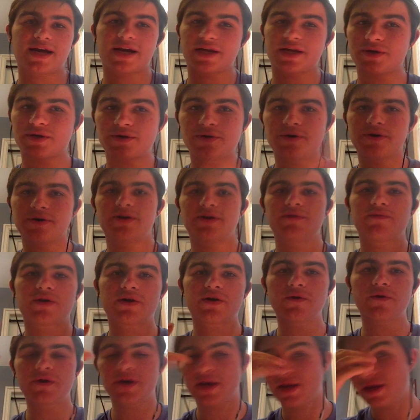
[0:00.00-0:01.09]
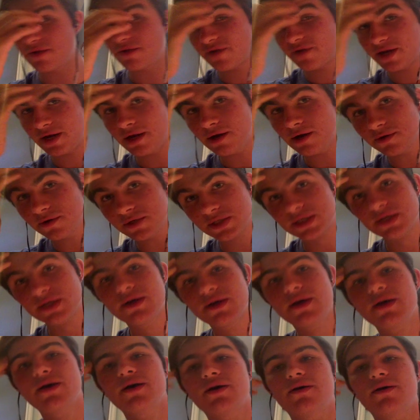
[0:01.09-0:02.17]
I couldn't record any videos
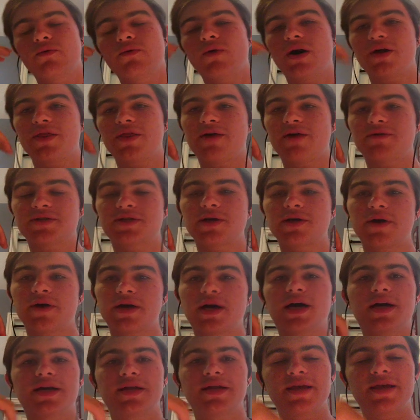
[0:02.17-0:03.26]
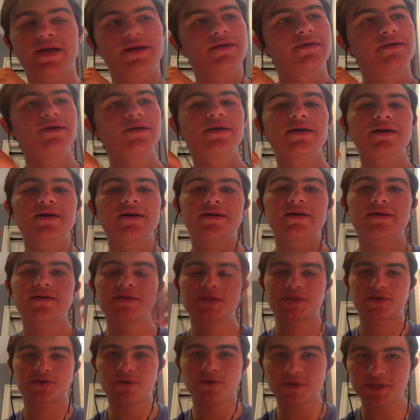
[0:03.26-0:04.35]
while that was going on. And then
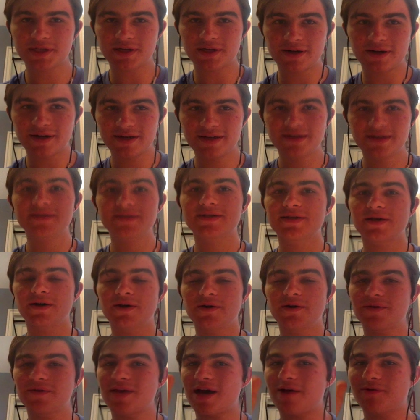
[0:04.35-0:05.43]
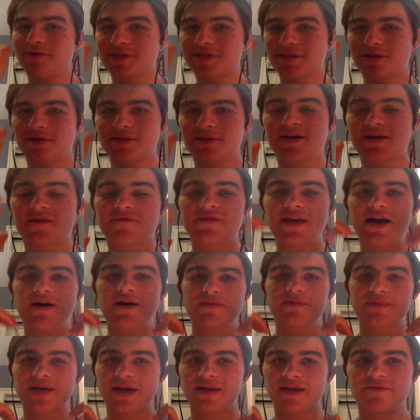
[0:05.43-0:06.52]
school started, so that was a little tough. Now
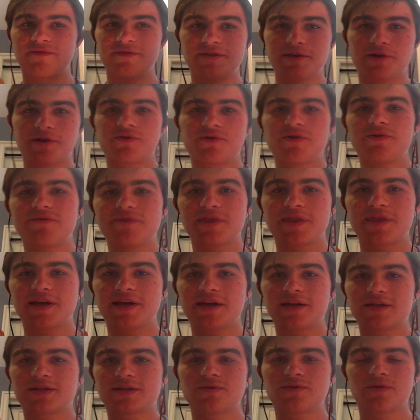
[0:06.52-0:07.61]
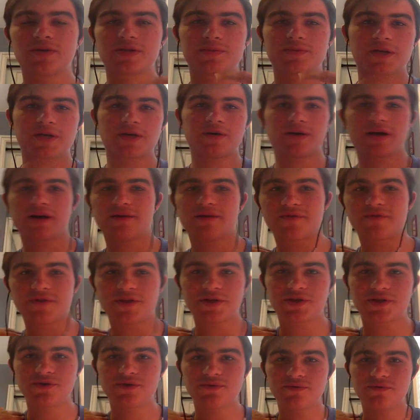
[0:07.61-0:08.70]
I'm kind of in the groove of things. School has been going on for
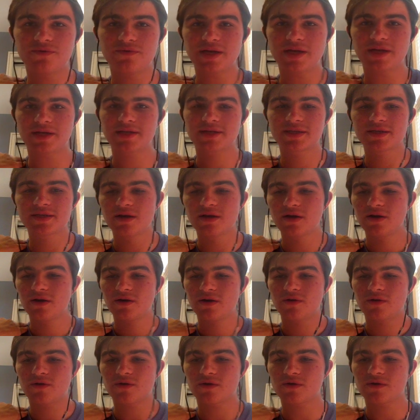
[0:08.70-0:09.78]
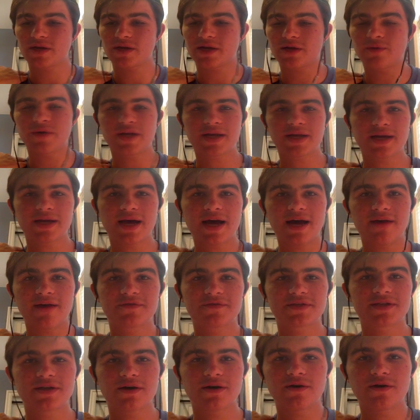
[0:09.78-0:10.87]
like 2 weeks or like a week and a half,
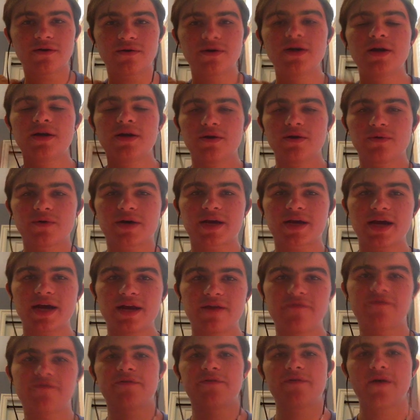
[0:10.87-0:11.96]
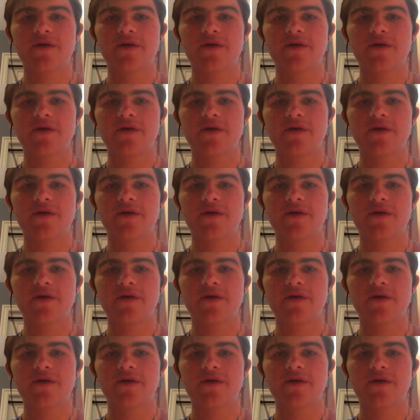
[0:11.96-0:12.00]
so we're kind of